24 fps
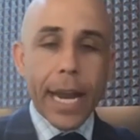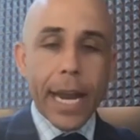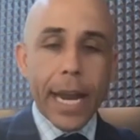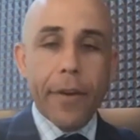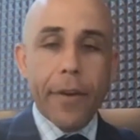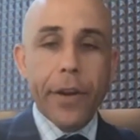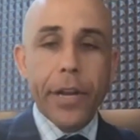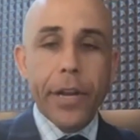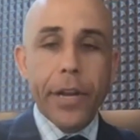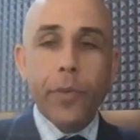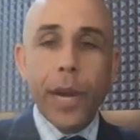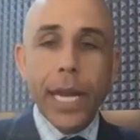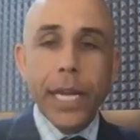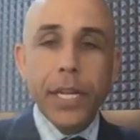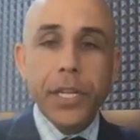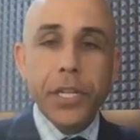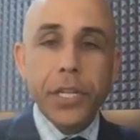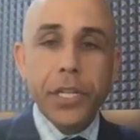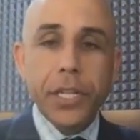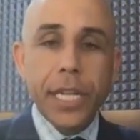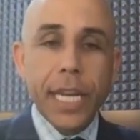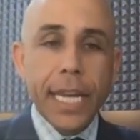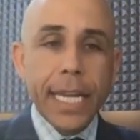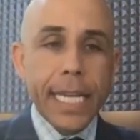area
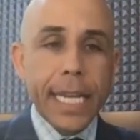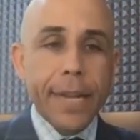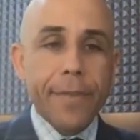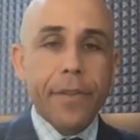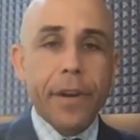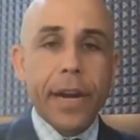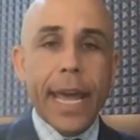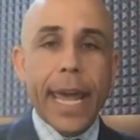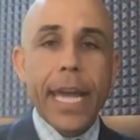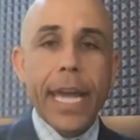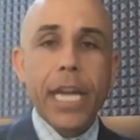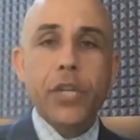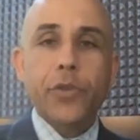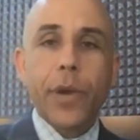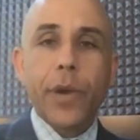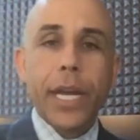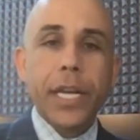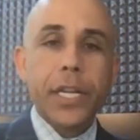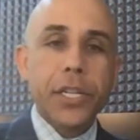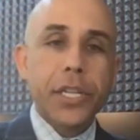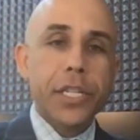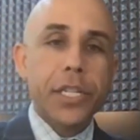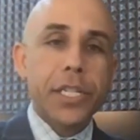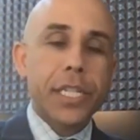ranges, different age
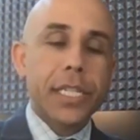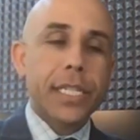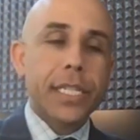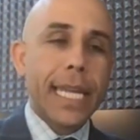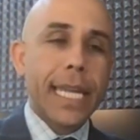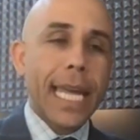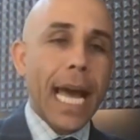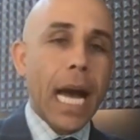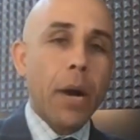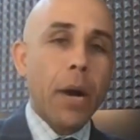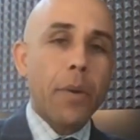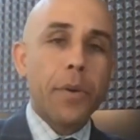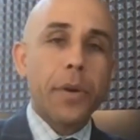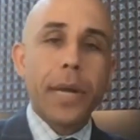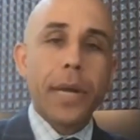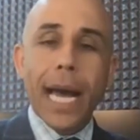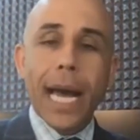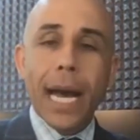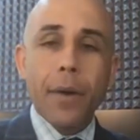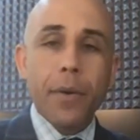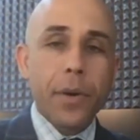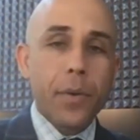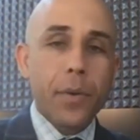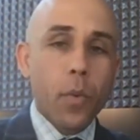ranges to see how
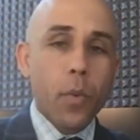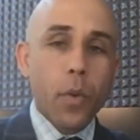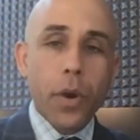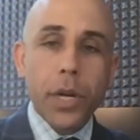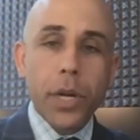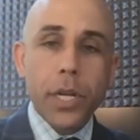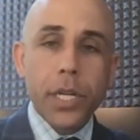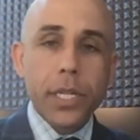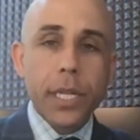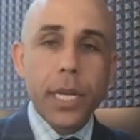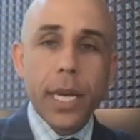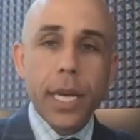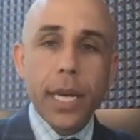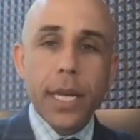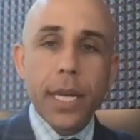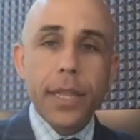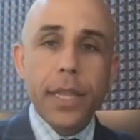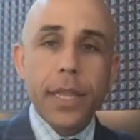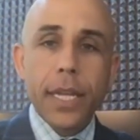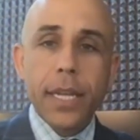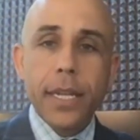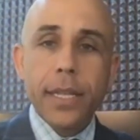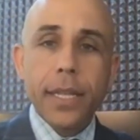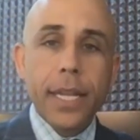it works,
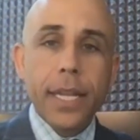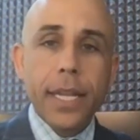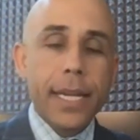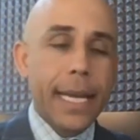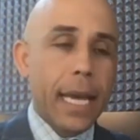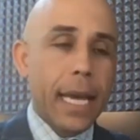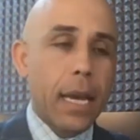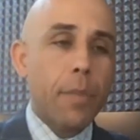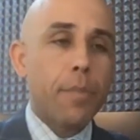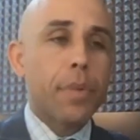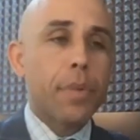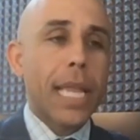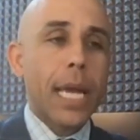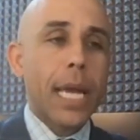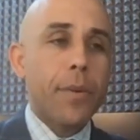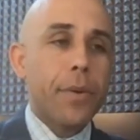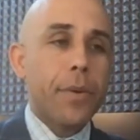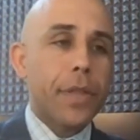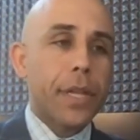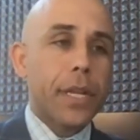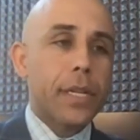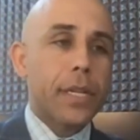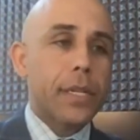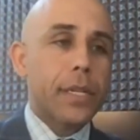then kind of play with
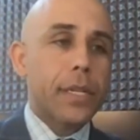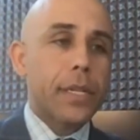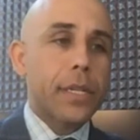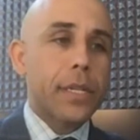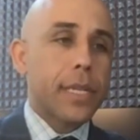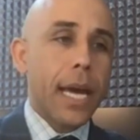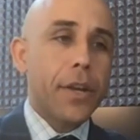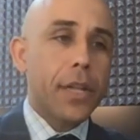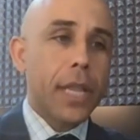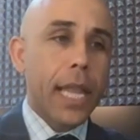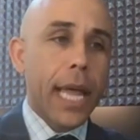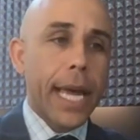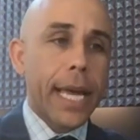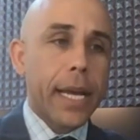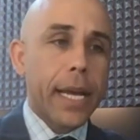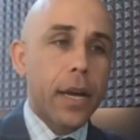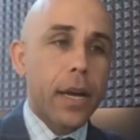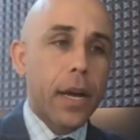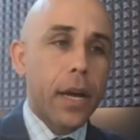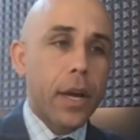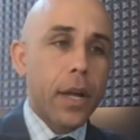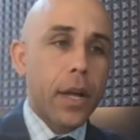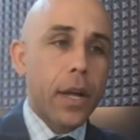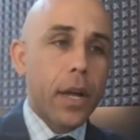it. See how you like.
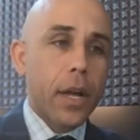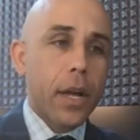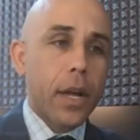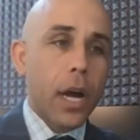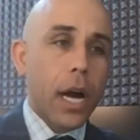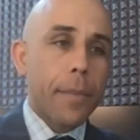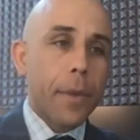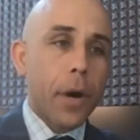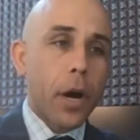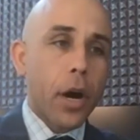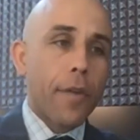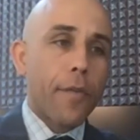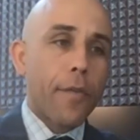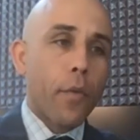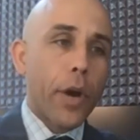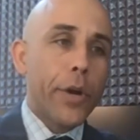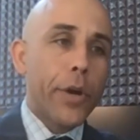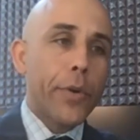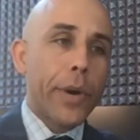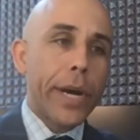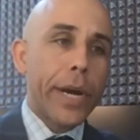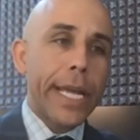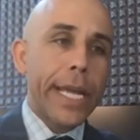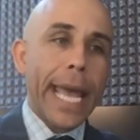Avoid
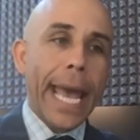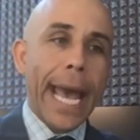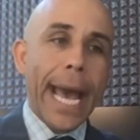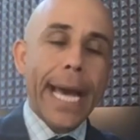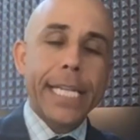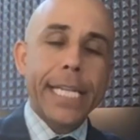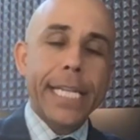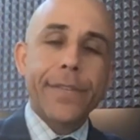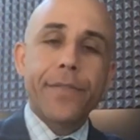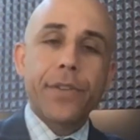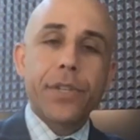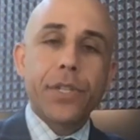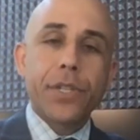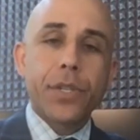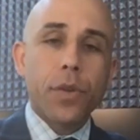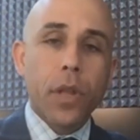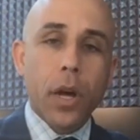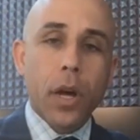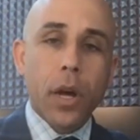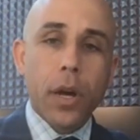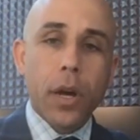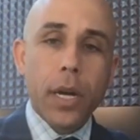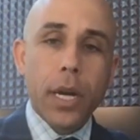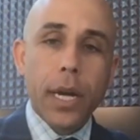running ads for too
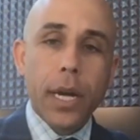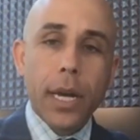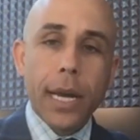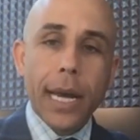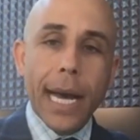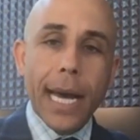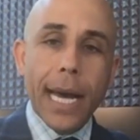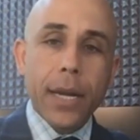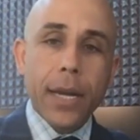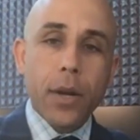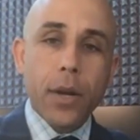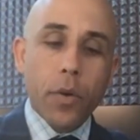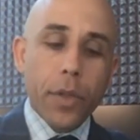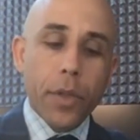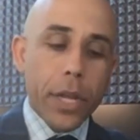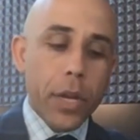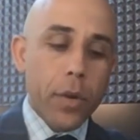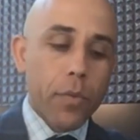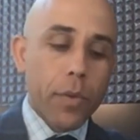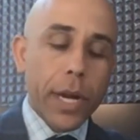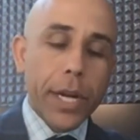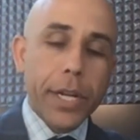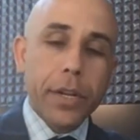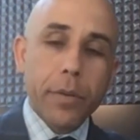long. I'd only
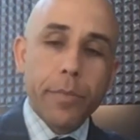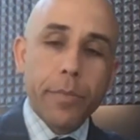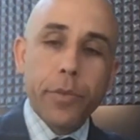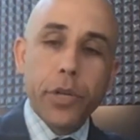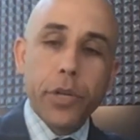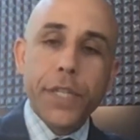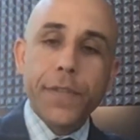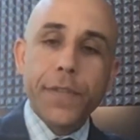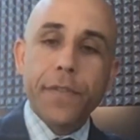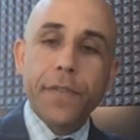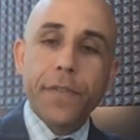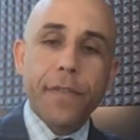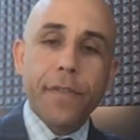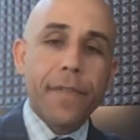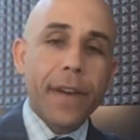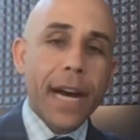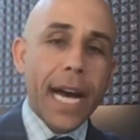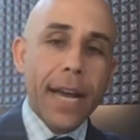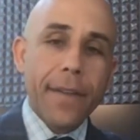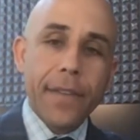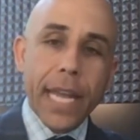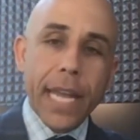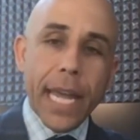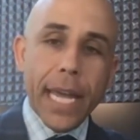run your boost for
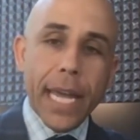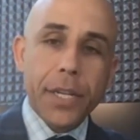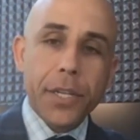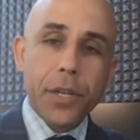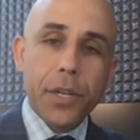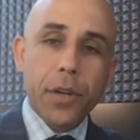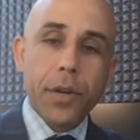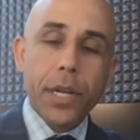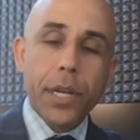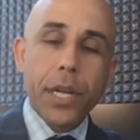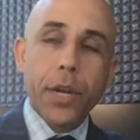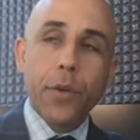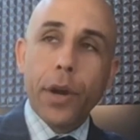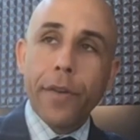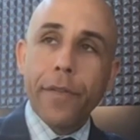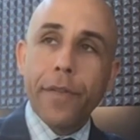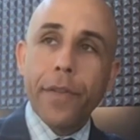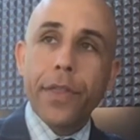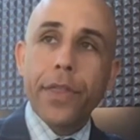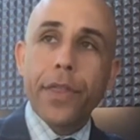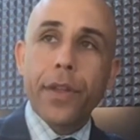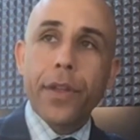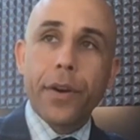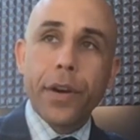5 days. You don't need to run it for
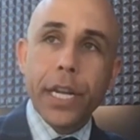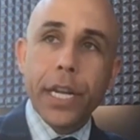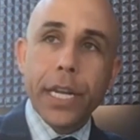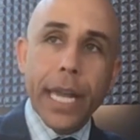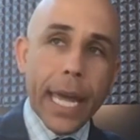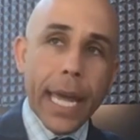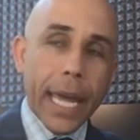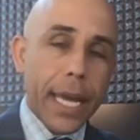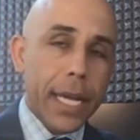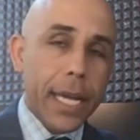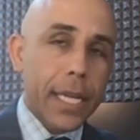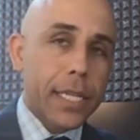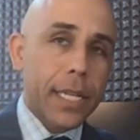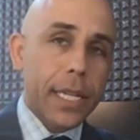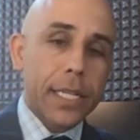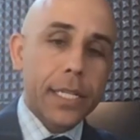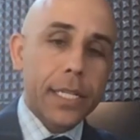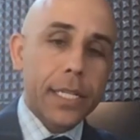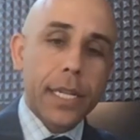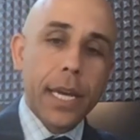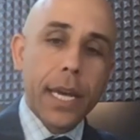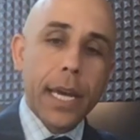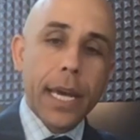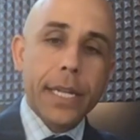30 days.
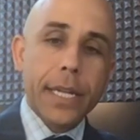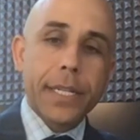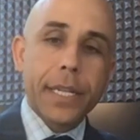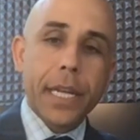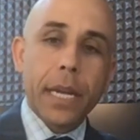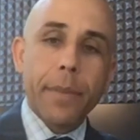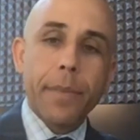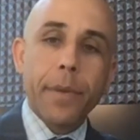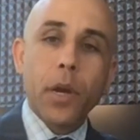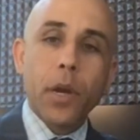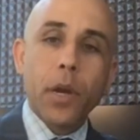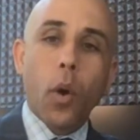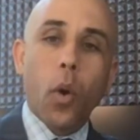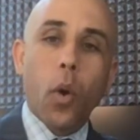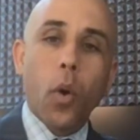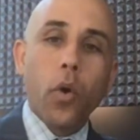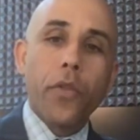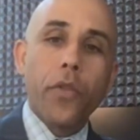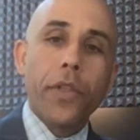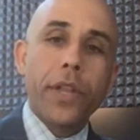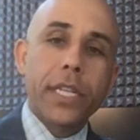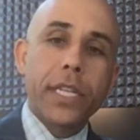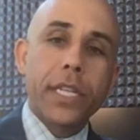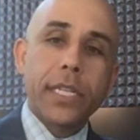It's going to be old
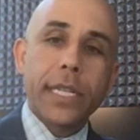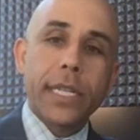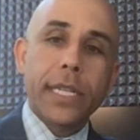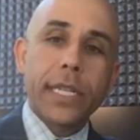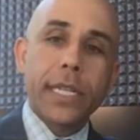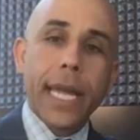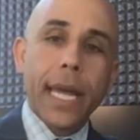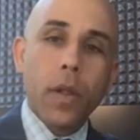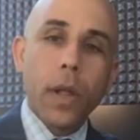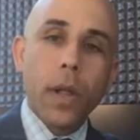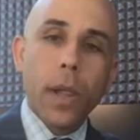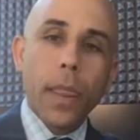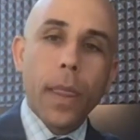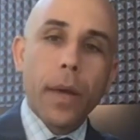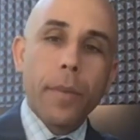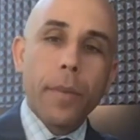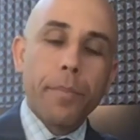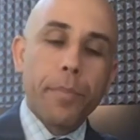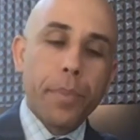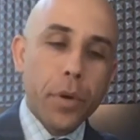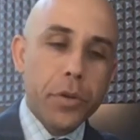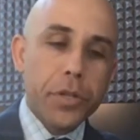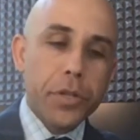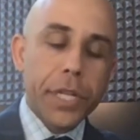and stale.
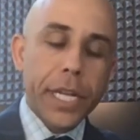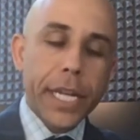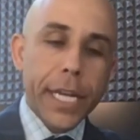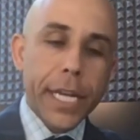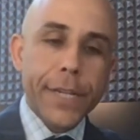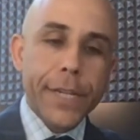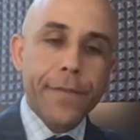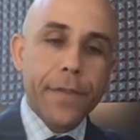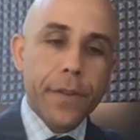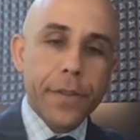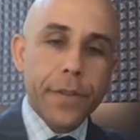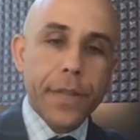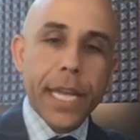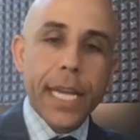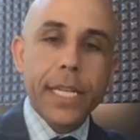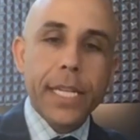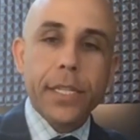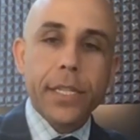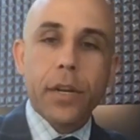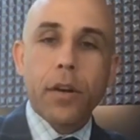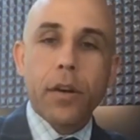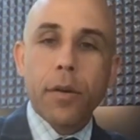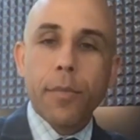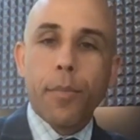Boosting is for things
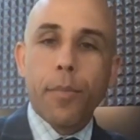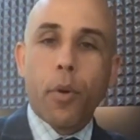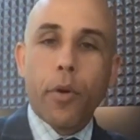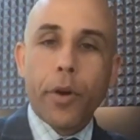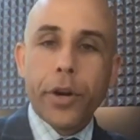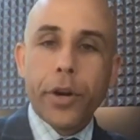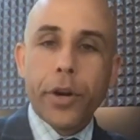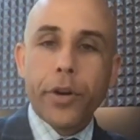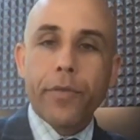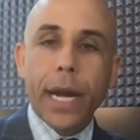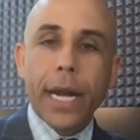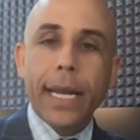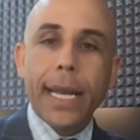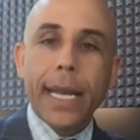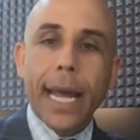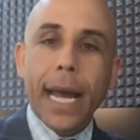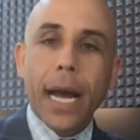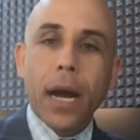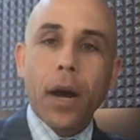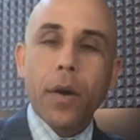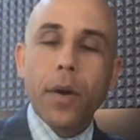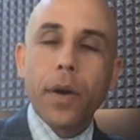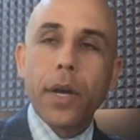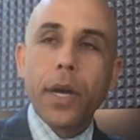that are important right now.
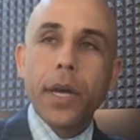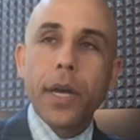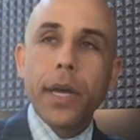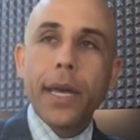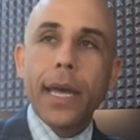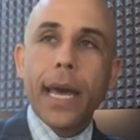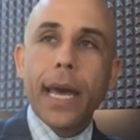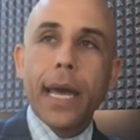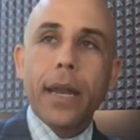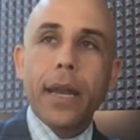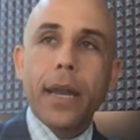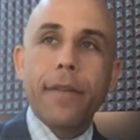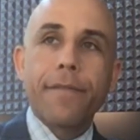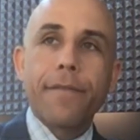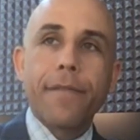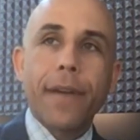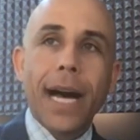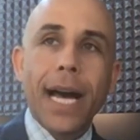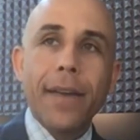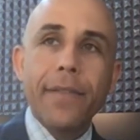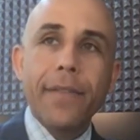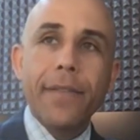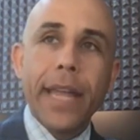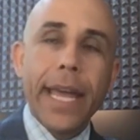And in
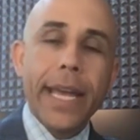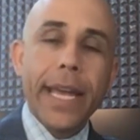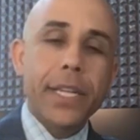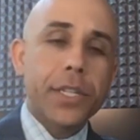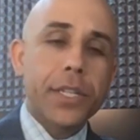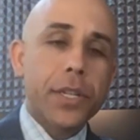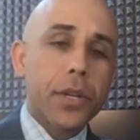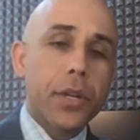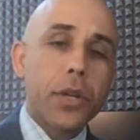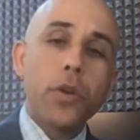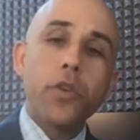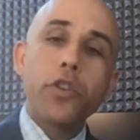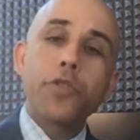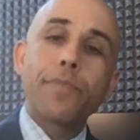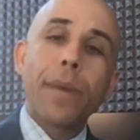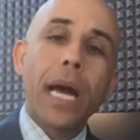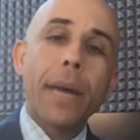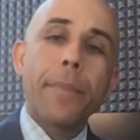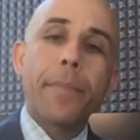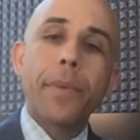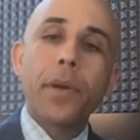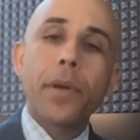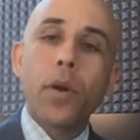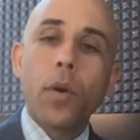5 days, news
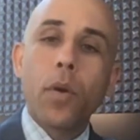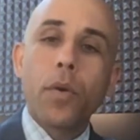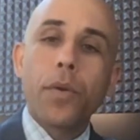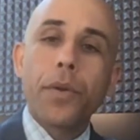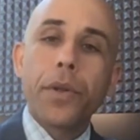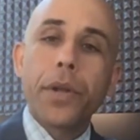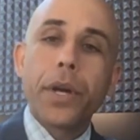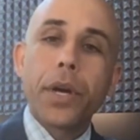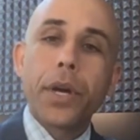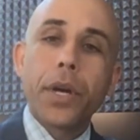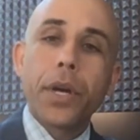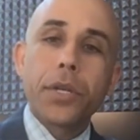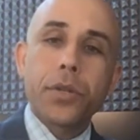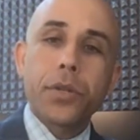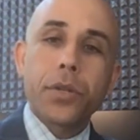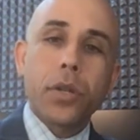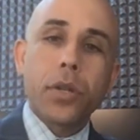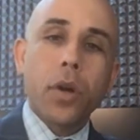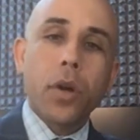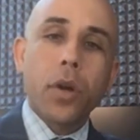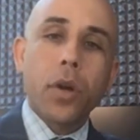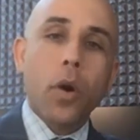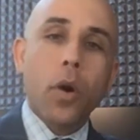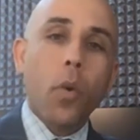might be old. So
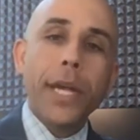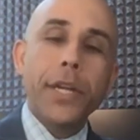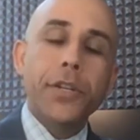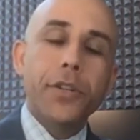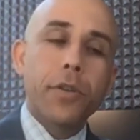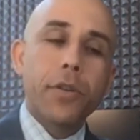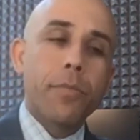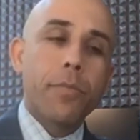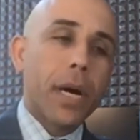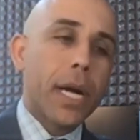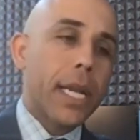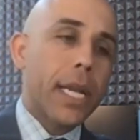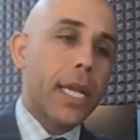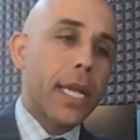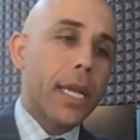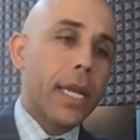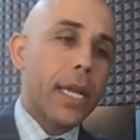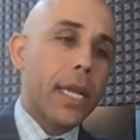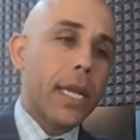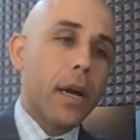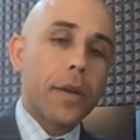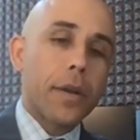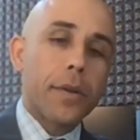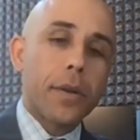don't waste your money
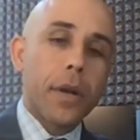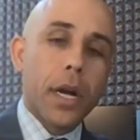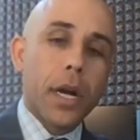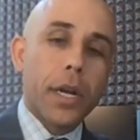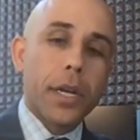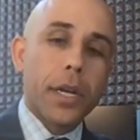on